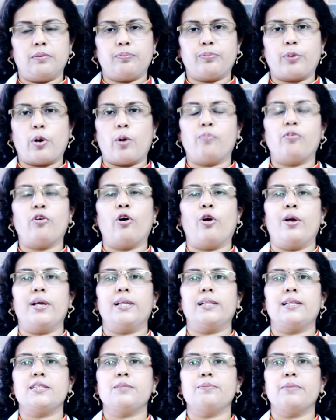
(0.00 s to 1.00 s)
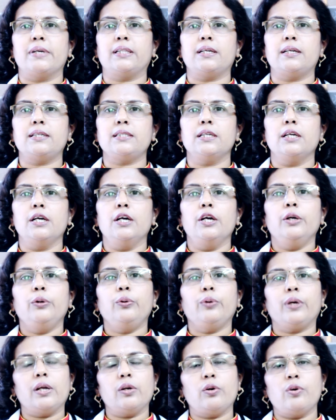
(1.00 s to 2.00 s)
following these methods,
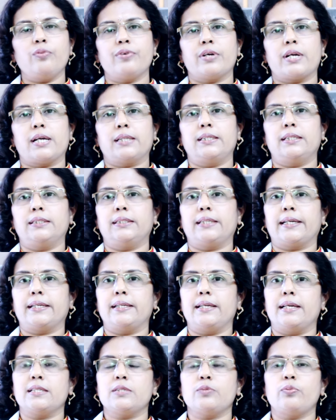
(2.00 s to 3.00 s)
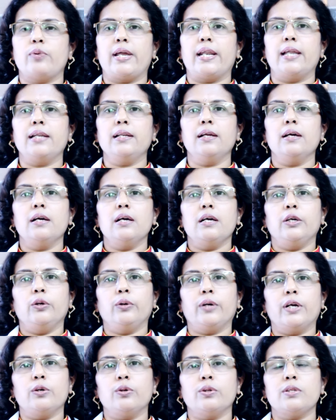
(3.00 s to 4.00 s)
you can go for other techniques wherein you
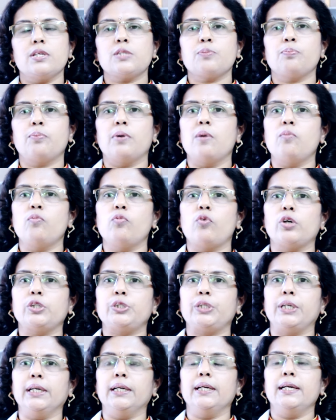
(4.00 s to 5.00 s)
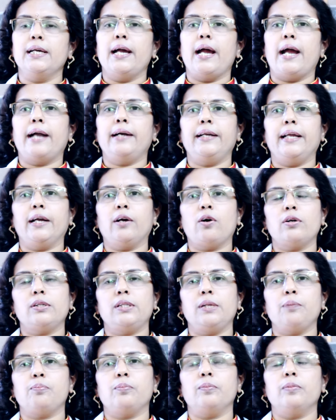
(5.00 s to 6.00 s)
can do the sperm washing and take out
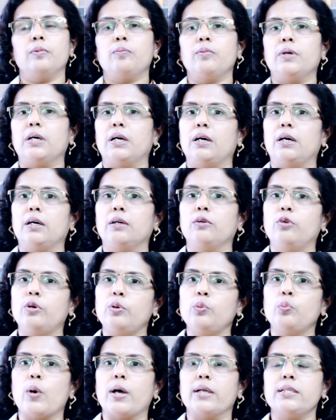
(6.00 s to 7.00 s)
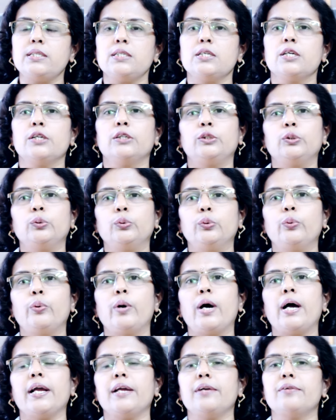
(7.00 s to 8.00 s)
the good ones to do
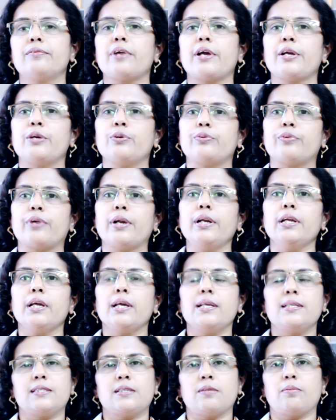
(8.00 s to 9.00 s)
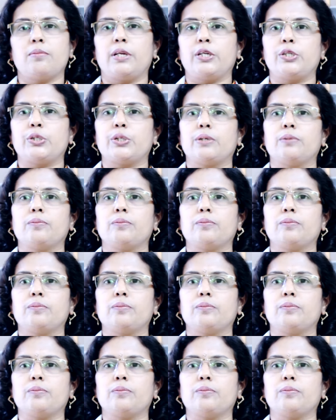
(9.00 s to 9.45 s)
a intrauterine insemination.